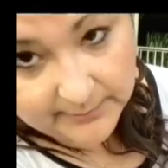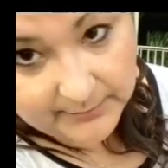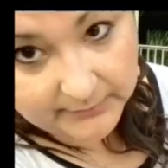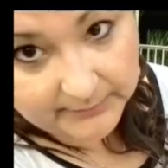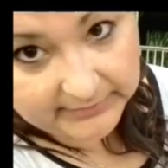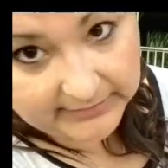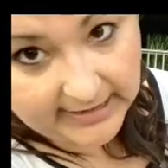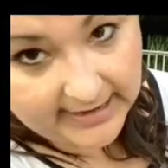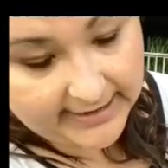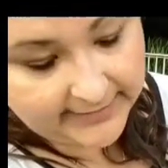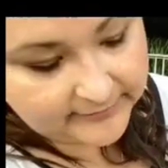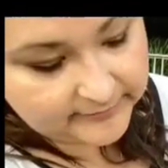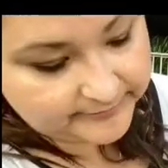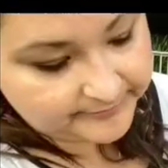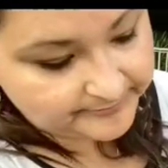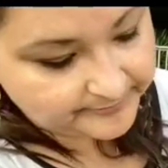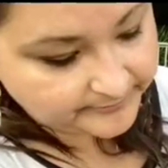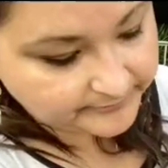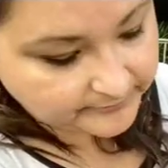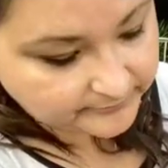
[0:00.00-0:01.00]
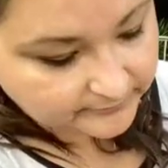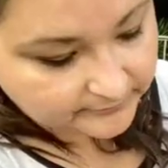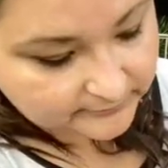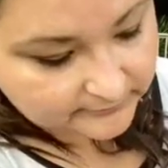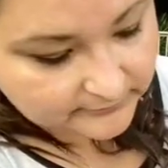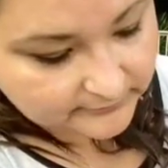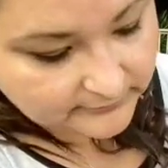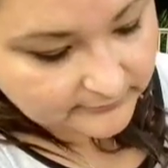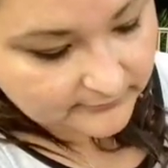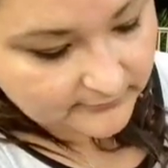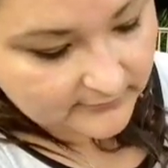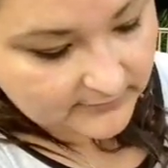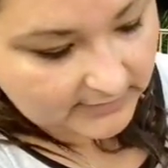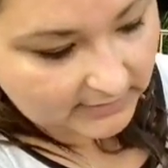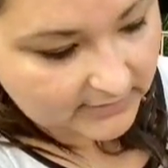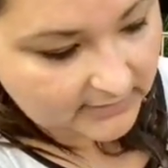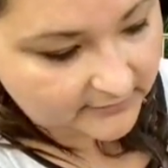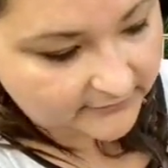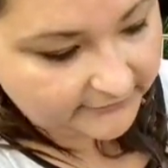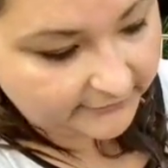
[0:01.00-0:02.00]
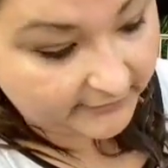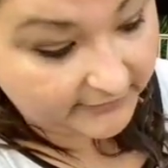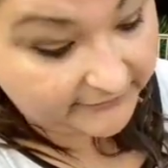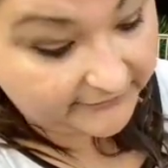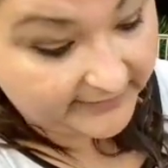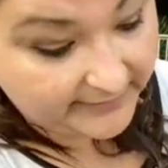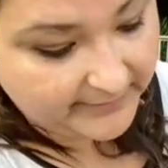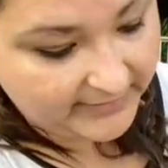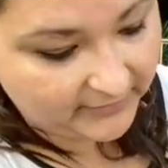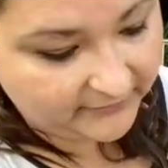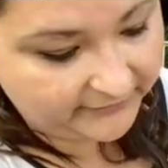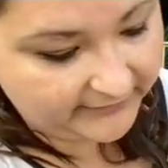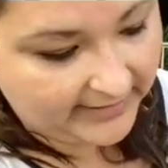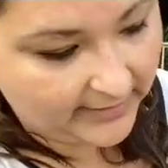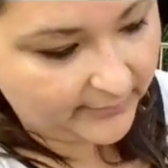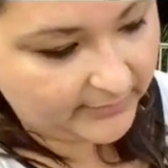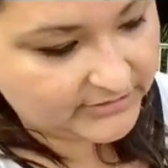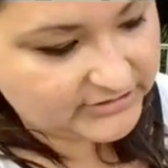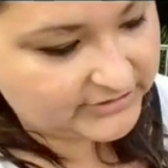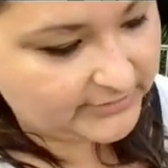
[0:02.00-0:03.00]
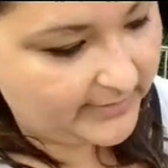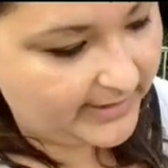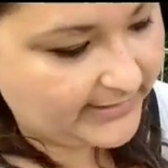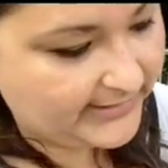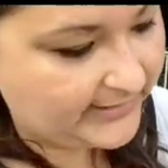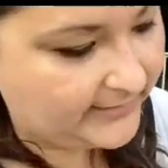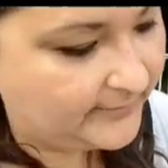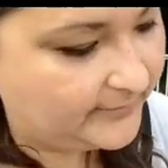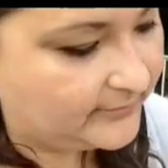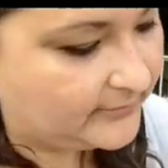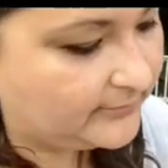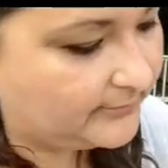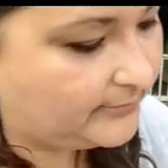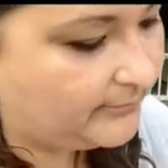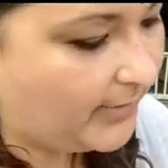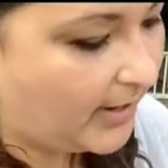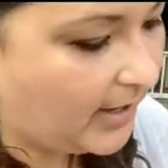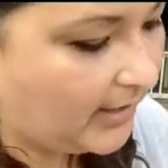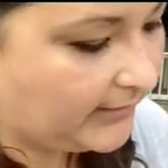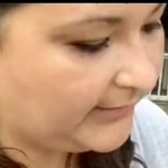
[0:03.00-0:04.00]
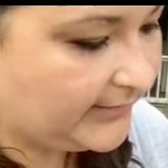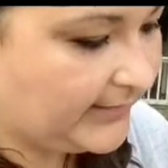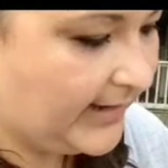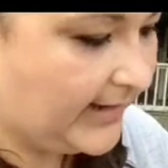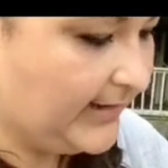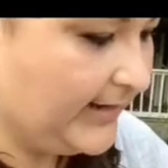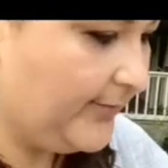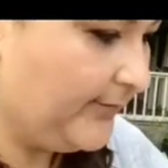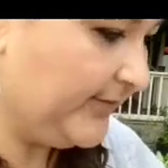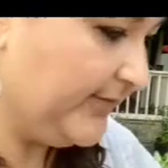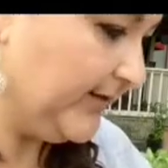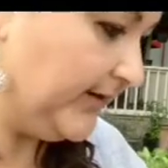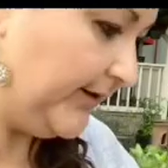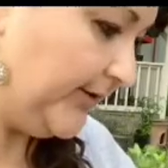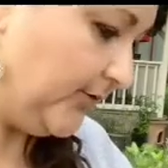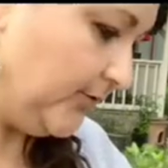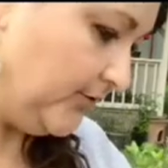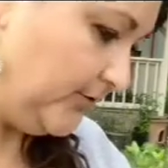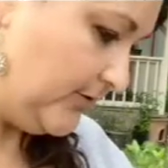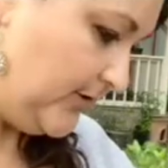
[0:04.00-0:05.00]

plant for a female flower so I can pollinate it with a little